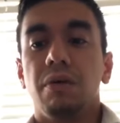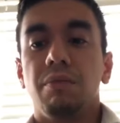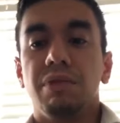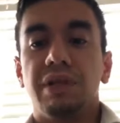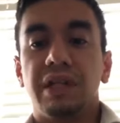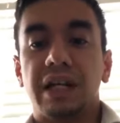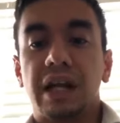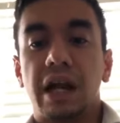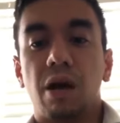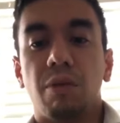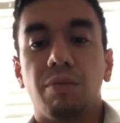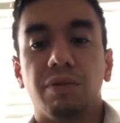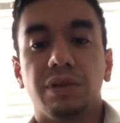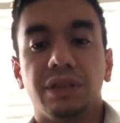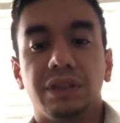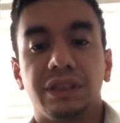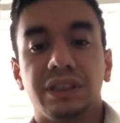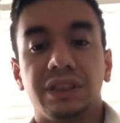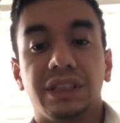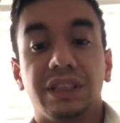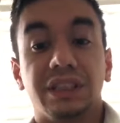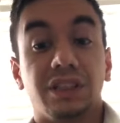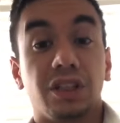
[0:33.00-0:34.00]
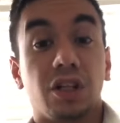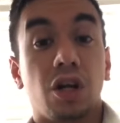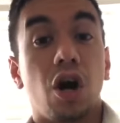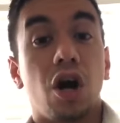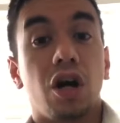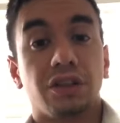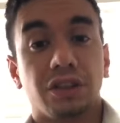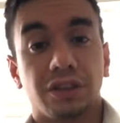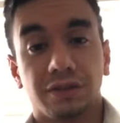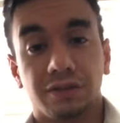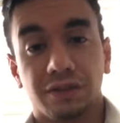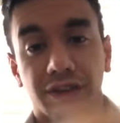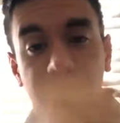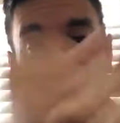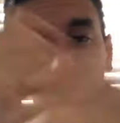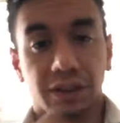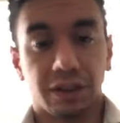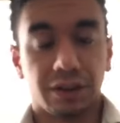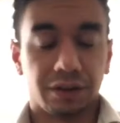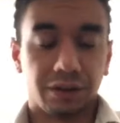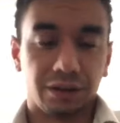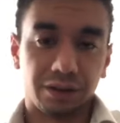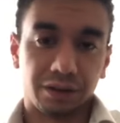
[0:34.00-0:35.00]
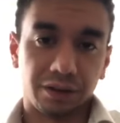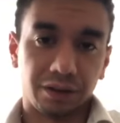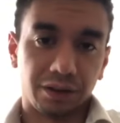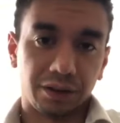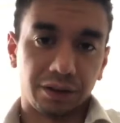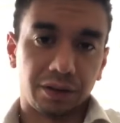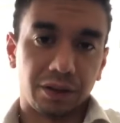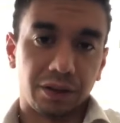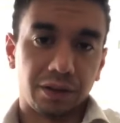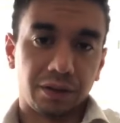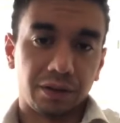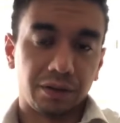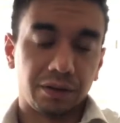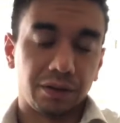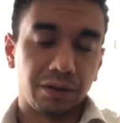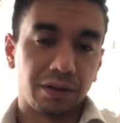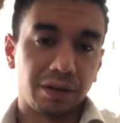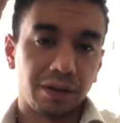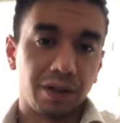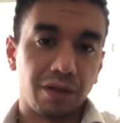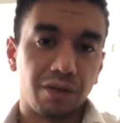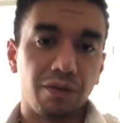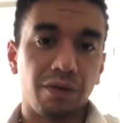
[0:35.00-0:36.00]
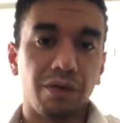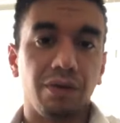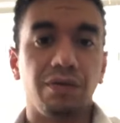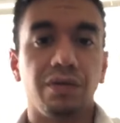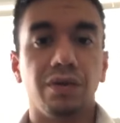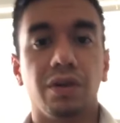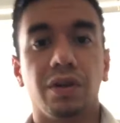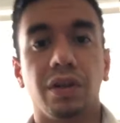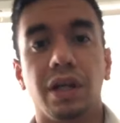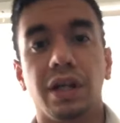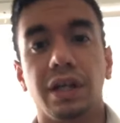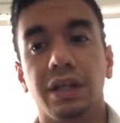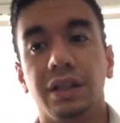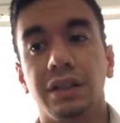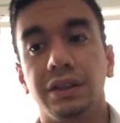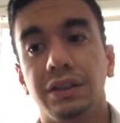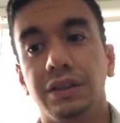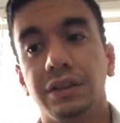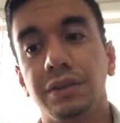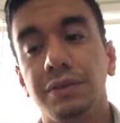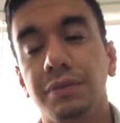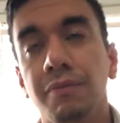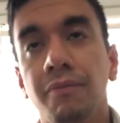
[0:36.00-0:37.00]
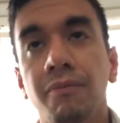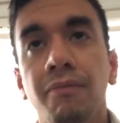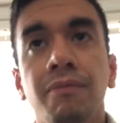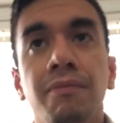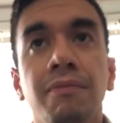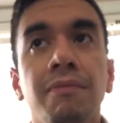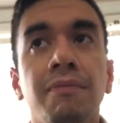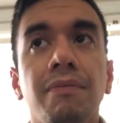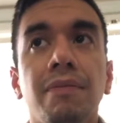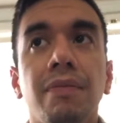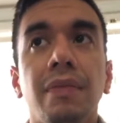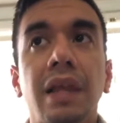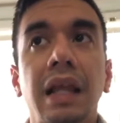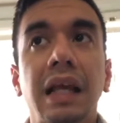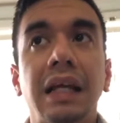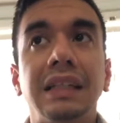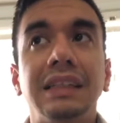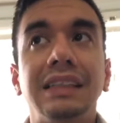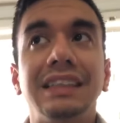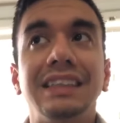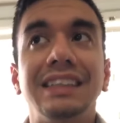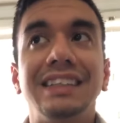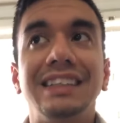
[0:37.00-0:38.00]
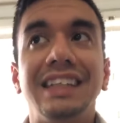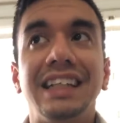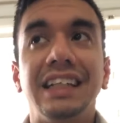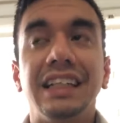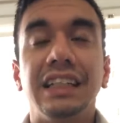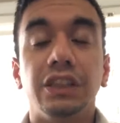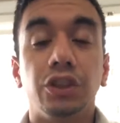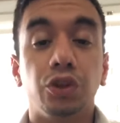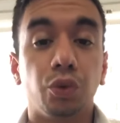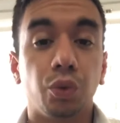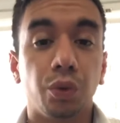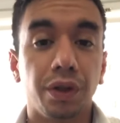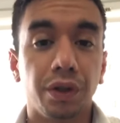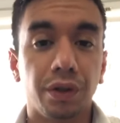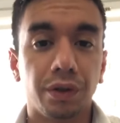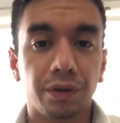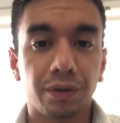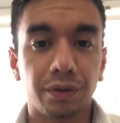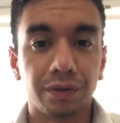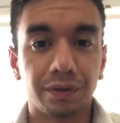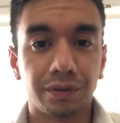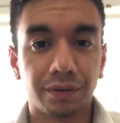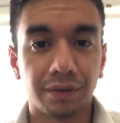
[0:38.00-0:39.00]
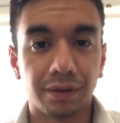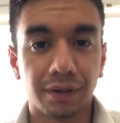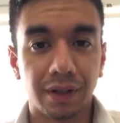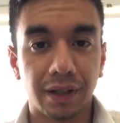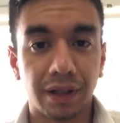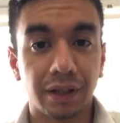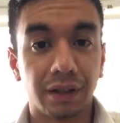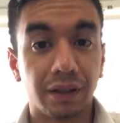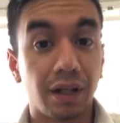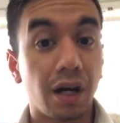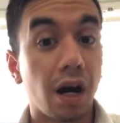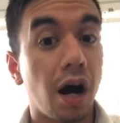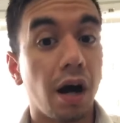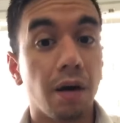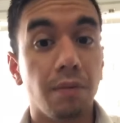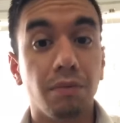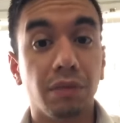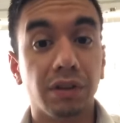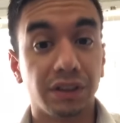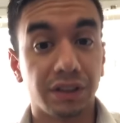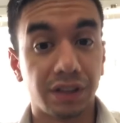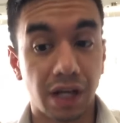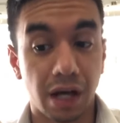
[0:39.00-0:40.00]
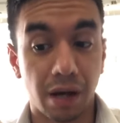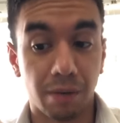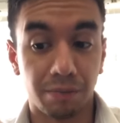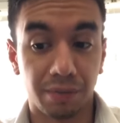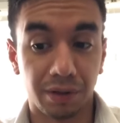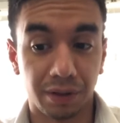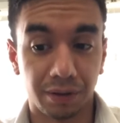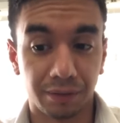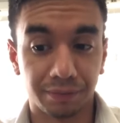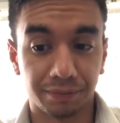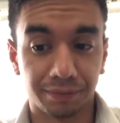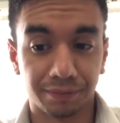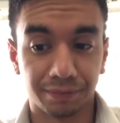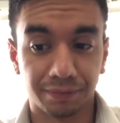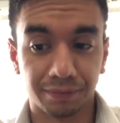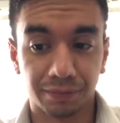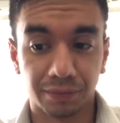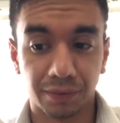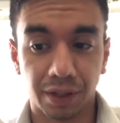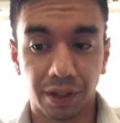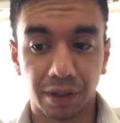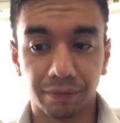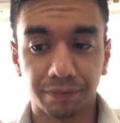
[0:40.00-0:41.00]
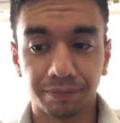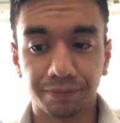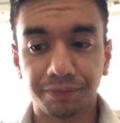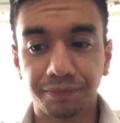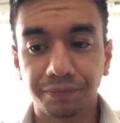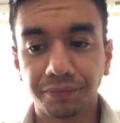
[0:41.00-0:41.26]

Being helpless is the cost of sin. So if we feel like sin is real, then God must not be. Okay?